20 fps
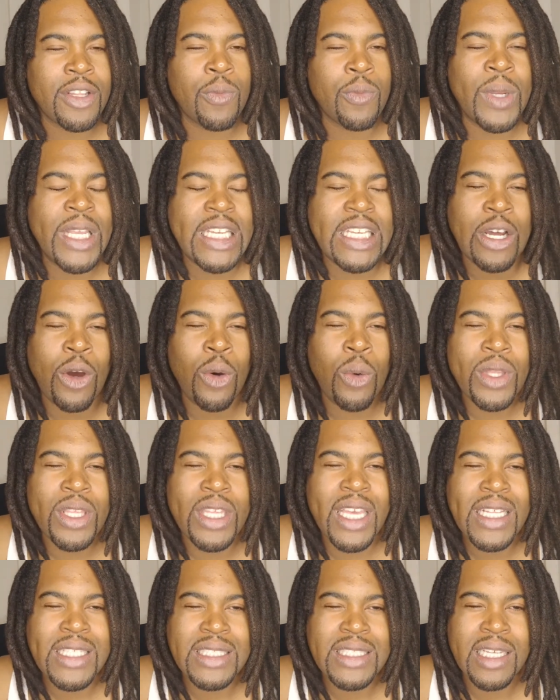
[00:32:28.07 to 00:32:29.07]
We don't
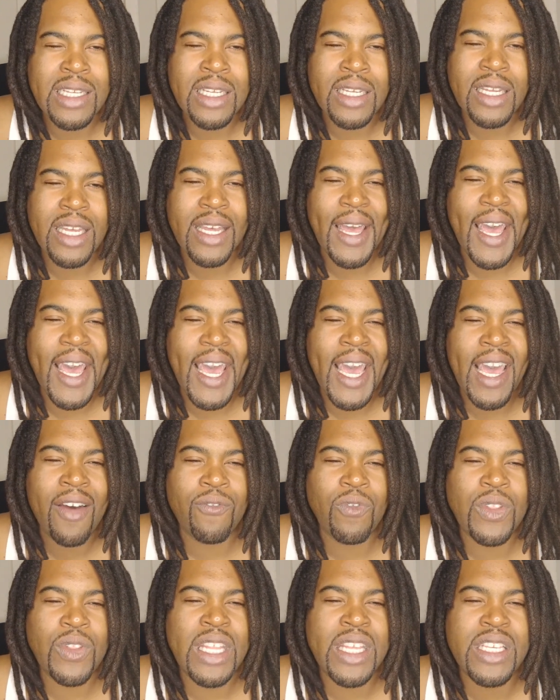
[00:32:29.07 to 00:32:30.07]
get to
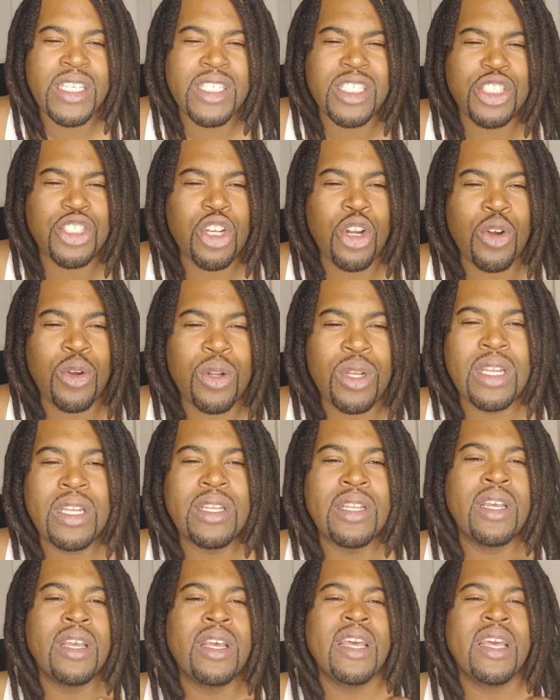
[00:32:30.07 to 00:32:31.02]
have this certain